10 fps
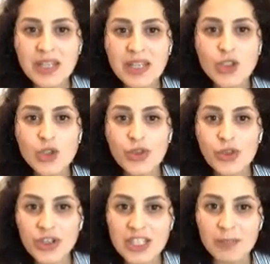minutes to
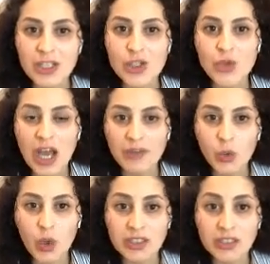30 minutes to have a
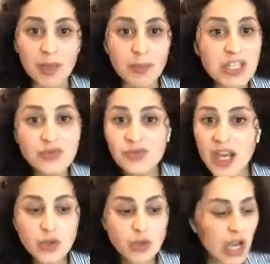quality time. It's
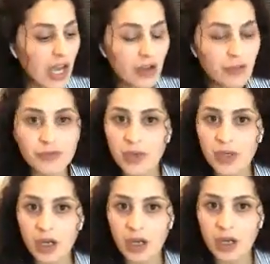fine to have
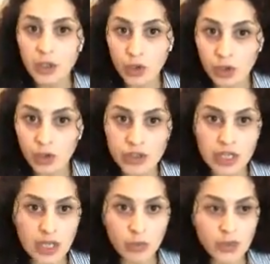your own
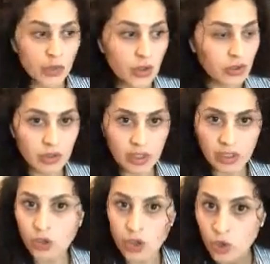time with your
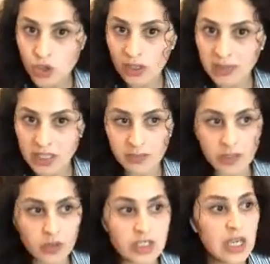social media,
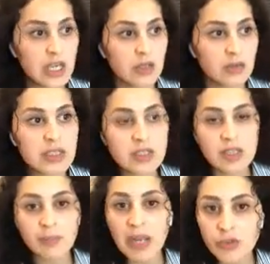because this is
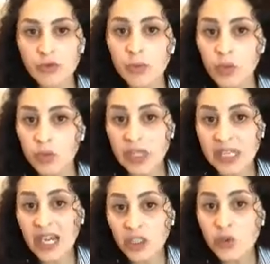the platform we
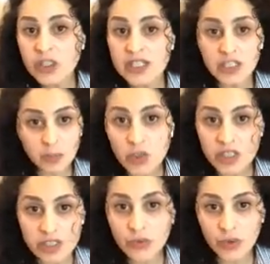can use it in a
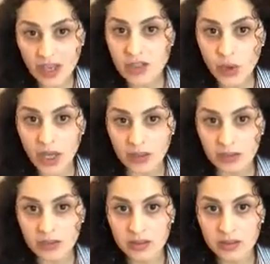positive way as well.